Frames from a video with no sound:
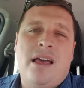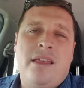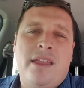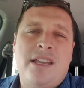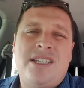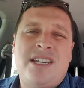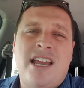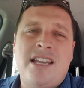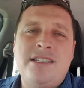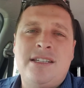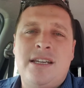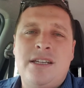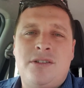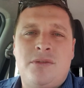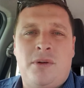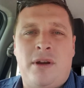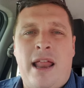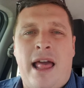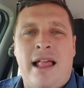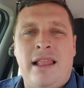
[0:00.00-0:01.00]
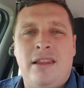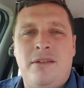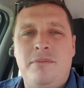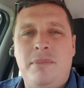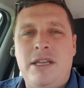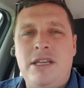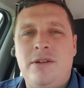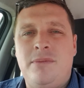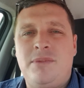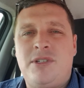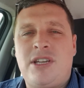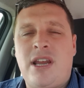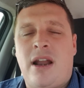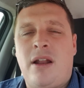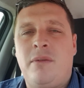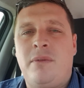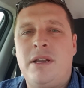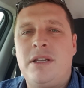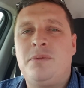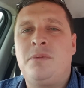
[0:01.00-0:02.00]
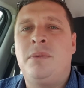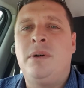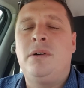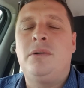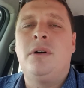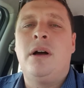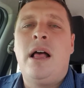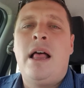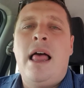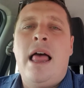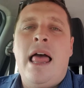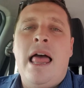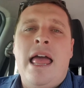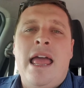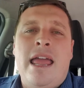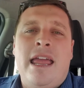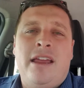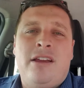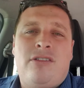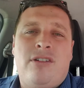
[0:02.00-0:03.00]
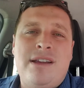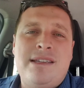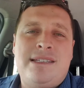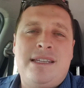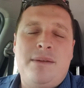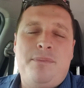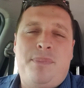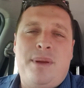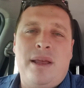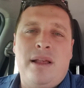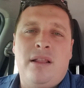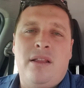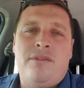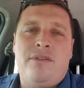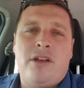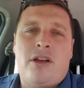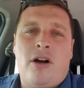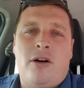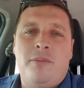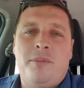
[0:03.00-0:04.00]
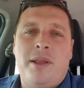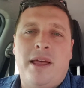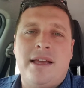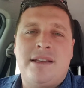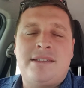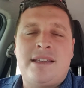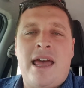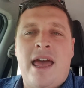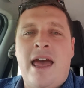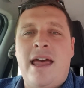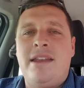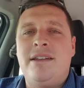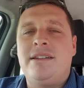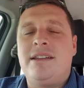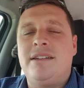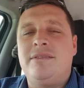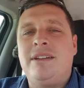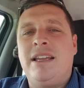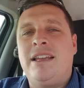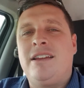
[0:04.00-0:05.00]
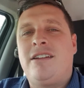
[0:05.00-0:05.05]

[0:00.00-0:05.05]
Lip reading: They're changing it to an aluminium shutter, which will increase the appeal of the complex and